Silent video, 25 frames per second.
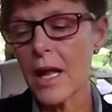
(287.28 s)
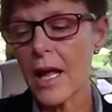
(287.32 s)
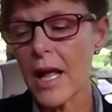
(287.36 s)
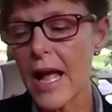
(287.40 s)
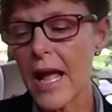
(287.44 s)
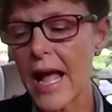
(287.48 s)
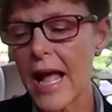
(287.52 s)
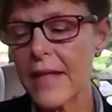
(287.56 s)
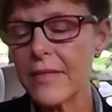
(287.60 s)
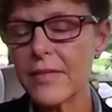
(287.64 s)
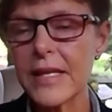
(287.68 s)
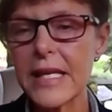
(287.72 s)

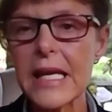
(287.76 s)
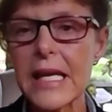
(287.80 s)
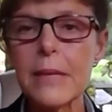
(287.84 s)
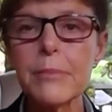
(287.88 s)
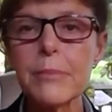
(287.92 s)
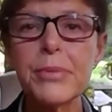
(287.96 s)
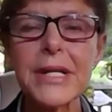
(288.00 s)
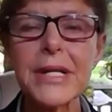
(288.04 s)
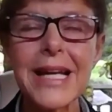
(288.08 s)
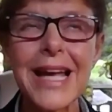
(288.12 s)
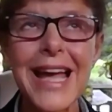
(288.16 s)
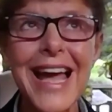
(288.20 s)
And the
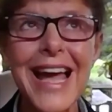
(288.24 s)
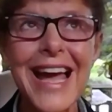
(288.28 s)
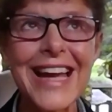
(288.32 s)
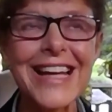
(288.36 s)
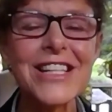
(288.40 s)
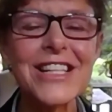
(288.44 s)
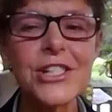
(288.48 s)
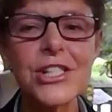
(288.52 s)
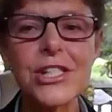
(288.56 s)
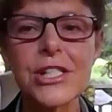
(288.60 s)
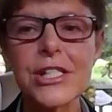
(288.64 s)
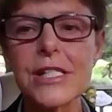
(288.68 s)

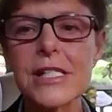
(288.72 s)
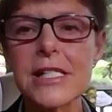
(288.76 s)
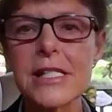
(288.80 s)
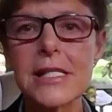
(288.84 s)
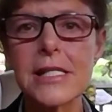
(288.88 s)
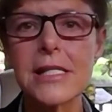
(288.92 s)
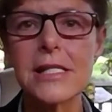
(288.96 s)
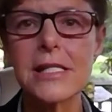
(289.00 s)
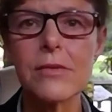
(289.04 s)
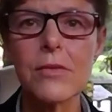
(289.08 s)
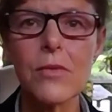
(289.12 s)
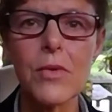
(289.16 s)

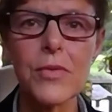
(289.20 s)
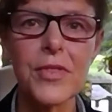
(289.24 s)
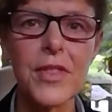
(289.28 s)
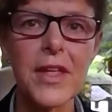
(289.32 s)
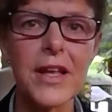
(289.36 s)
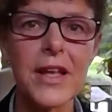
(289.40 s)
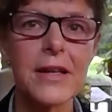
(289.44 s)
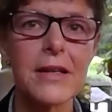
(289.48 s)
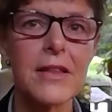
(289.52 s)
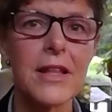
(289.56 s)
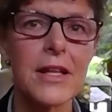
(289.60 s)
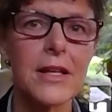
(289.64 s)
implications
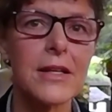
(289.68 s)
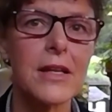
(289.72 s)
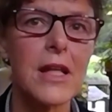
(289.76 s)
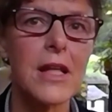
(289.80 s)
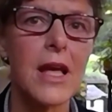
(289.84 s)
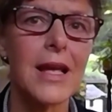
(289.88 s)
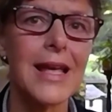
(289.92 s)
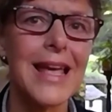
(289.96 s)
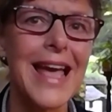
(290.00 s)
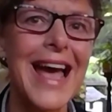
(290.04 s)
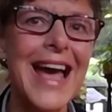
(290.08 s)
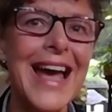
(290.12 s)
that
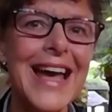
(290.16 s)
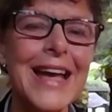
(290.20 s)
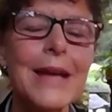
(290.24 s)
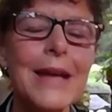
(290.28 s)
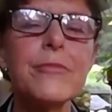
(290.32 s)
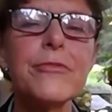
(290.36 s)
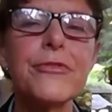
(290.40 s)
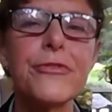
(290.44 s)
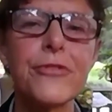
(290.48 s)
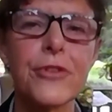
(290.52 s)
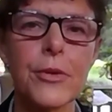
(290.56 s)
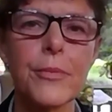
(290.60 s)
came
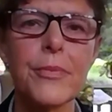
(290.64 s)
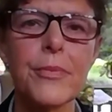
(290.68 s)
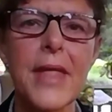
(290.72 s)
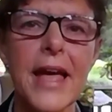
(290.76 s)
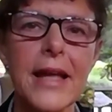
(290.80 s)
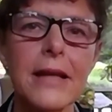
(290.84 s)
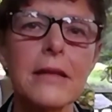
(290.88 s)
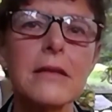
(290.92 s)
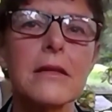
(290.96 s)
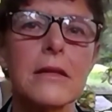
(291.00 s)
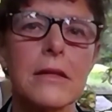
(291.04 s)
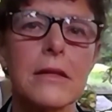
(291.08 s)
from
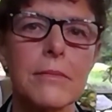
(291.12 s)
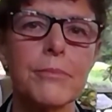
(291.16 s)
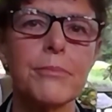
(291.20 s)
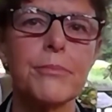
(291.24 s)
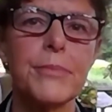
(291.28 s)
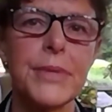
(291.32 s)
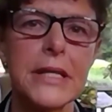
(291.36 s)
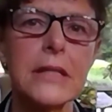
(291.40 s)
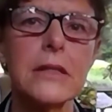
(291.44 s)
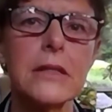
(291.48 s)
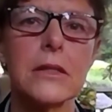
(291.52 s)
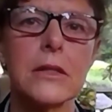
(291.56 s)
that
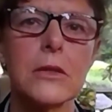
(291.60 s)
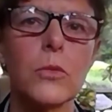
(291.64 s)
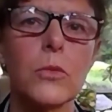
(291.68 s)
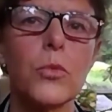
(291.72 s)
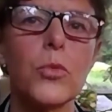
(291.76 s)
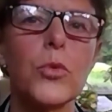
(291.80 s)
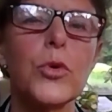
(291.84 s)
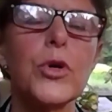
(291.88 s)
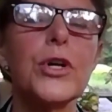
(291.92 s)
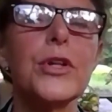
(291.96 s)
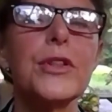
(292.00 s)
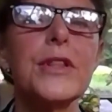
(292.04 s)
bill
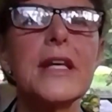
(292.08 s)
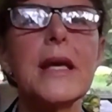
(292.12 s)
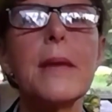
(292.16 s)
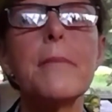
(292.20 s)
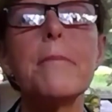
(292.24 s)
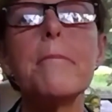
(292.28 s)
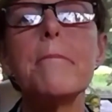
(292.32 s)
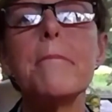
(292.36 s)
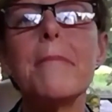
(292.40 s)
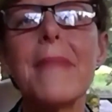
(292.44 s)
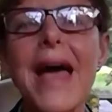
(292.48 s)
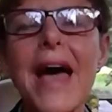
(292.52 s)
were the
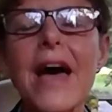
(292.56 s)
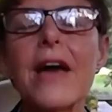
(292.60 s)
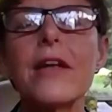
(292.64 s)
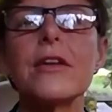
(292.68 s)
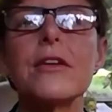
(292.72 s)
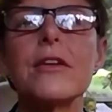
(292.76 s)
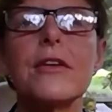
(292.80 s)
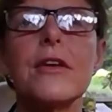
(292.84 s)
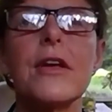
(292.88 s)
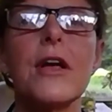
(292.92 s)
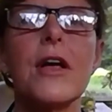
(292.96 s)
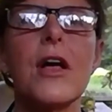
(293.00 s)
amount
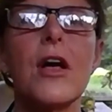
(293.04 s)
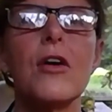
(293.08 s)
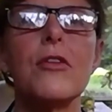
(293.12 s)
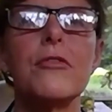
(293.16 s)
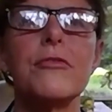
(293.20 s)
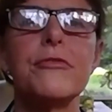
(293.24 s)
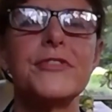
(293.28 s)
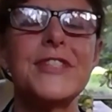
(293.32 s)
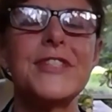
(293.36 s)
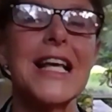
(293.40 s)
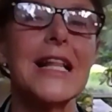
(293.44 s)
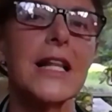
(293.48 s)

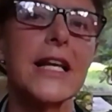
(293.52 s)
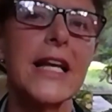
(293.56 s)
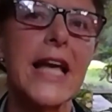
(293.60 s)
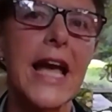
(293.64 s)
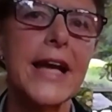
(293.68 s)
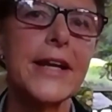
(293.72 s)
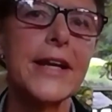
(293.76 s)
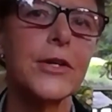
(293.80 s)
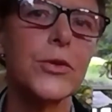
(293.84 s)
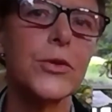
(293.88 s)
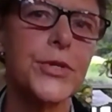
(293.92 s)
of delegated or